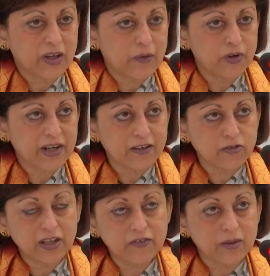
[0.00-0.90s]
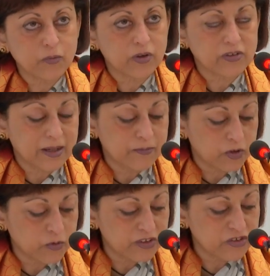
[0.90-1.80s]
I would like to leave some time for
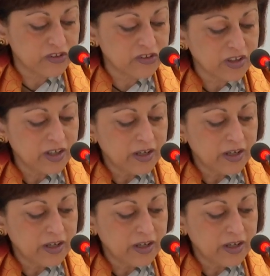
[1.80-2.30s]
questions